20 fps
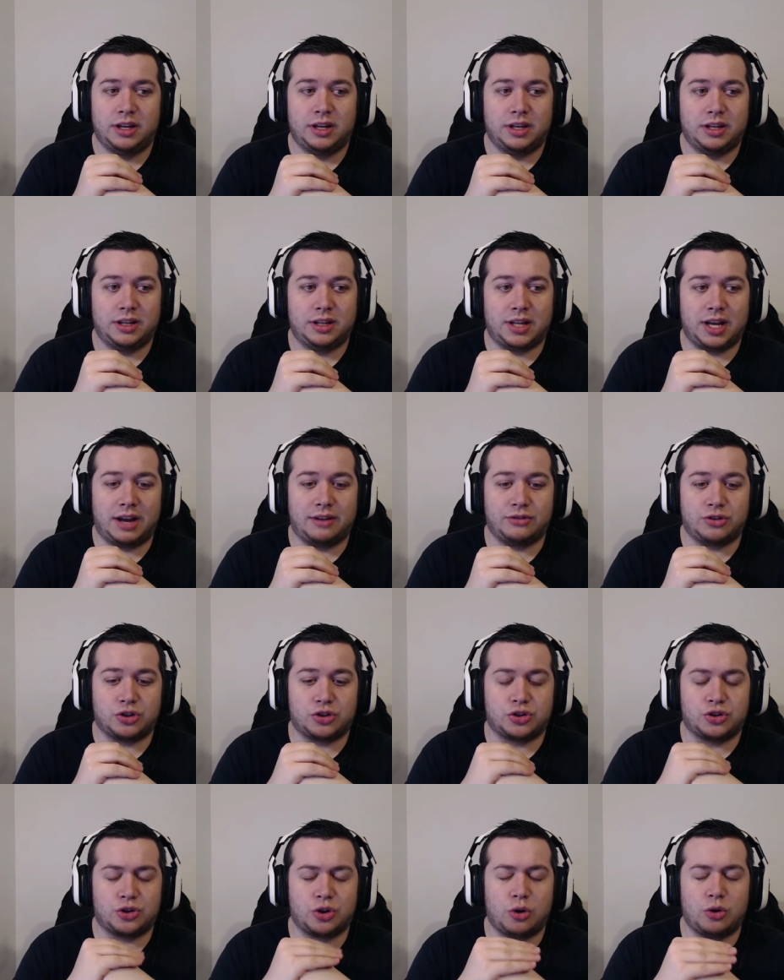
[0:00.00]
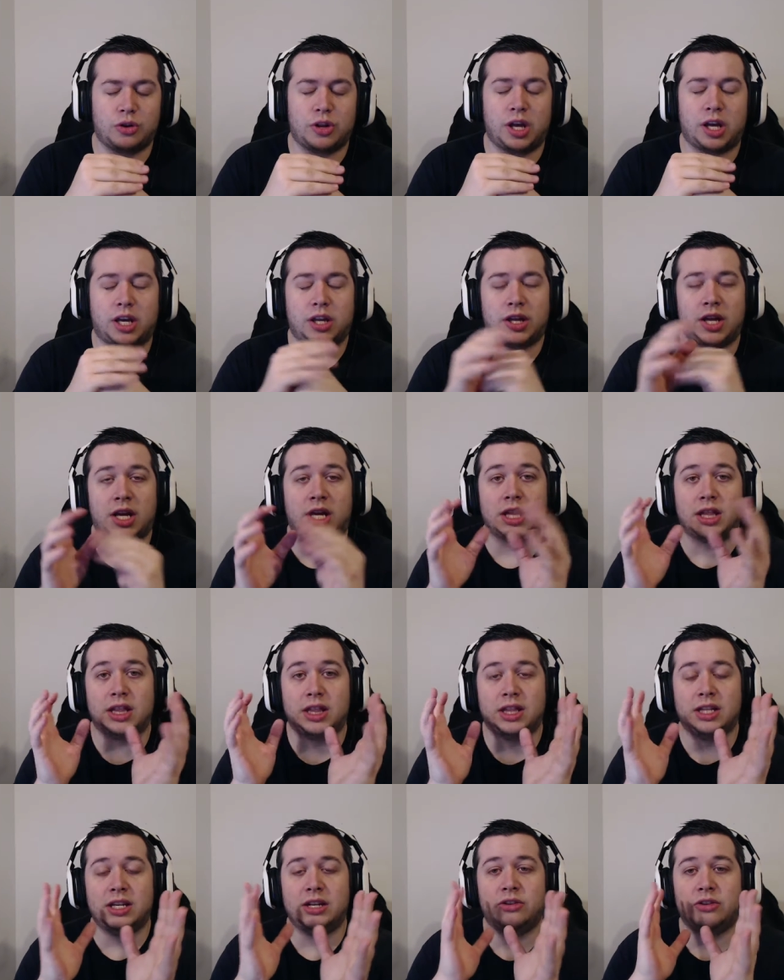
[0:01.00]
They have just so, they can
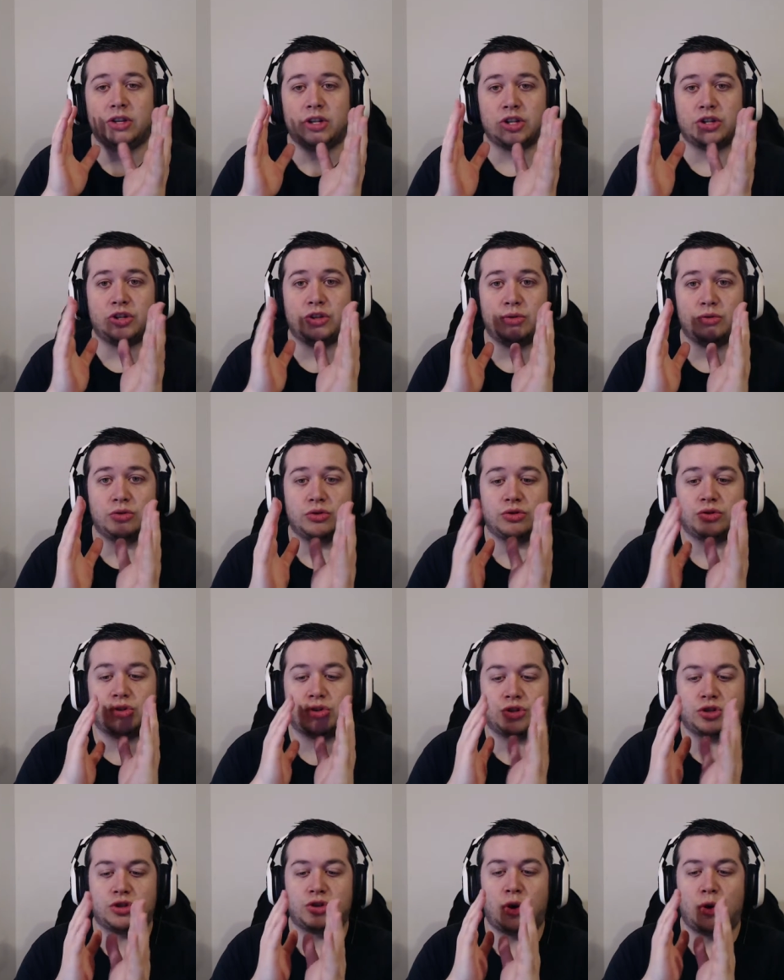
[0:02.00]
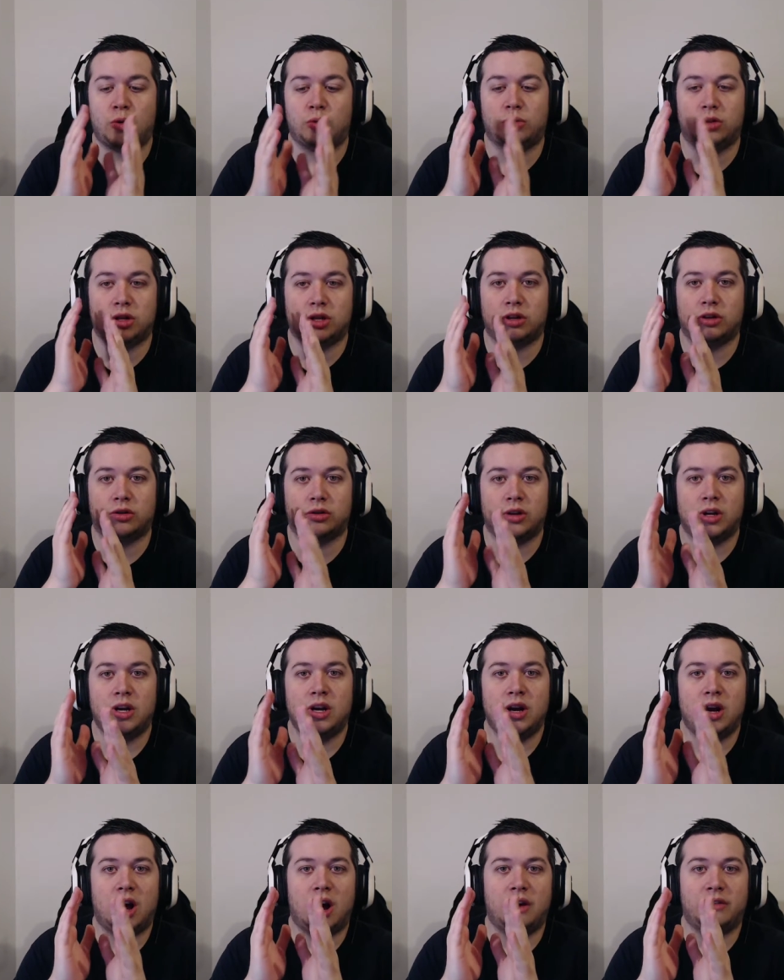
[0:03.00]
literally just do so little
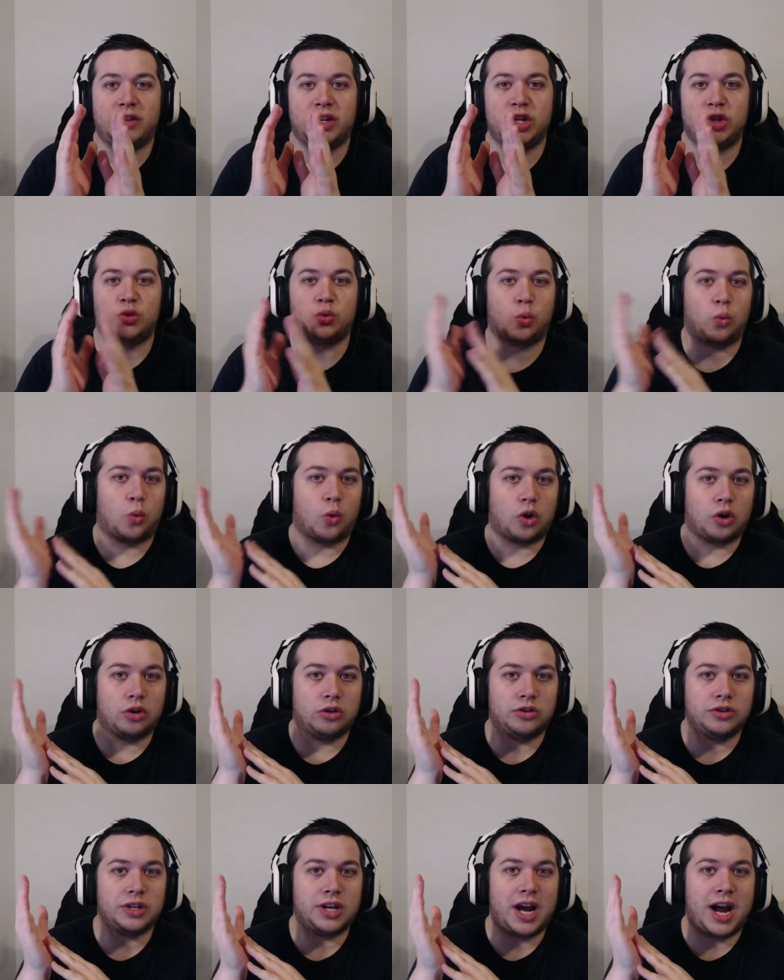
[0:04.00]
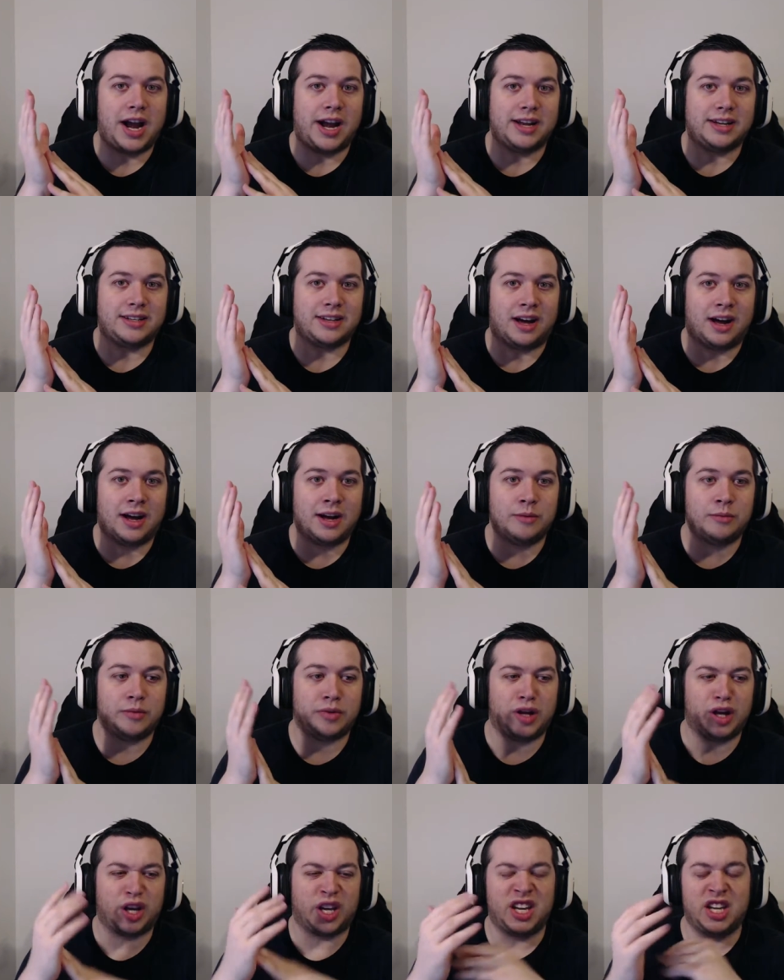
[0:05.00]
of each world at a time, like
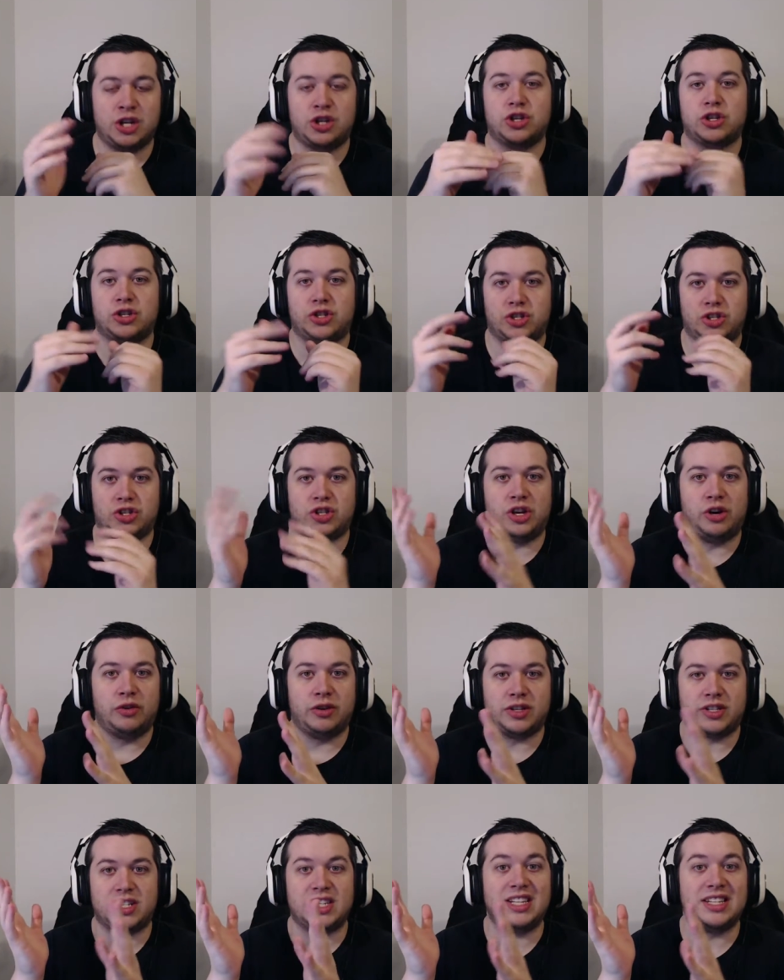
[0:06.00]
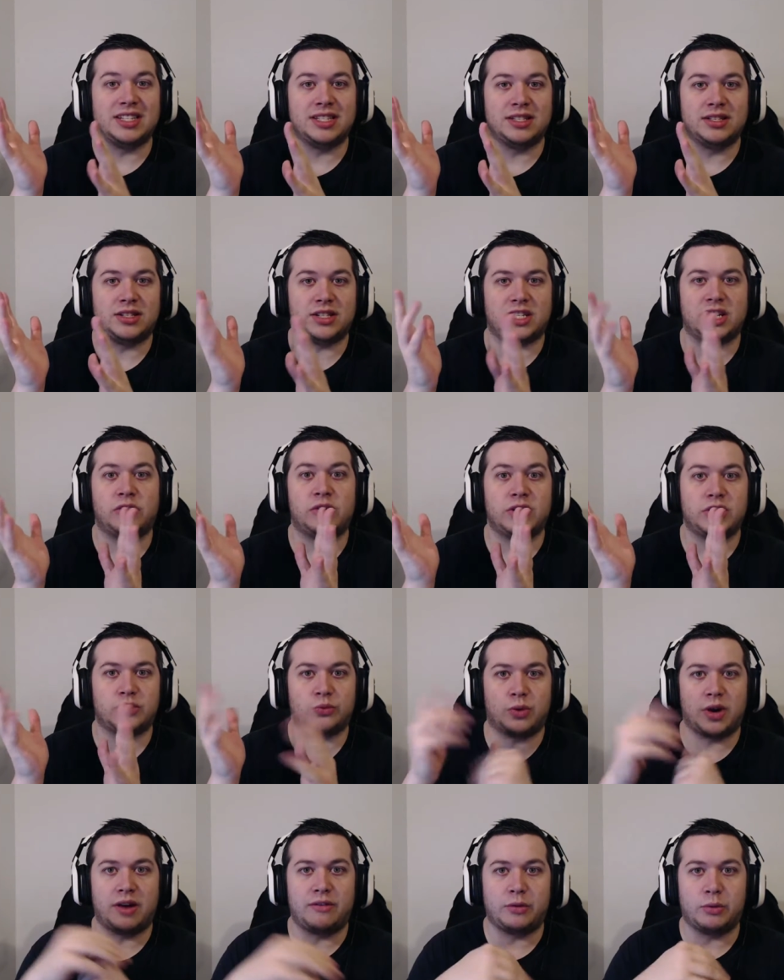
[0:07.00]
each series,
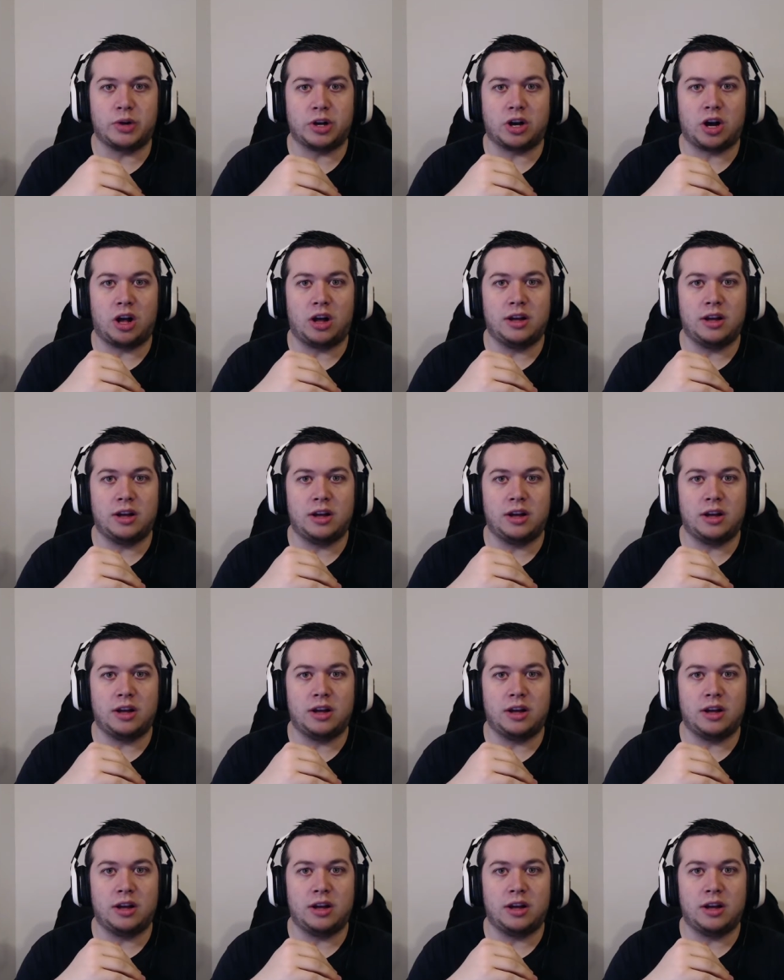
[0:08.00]
whatever you want to call it.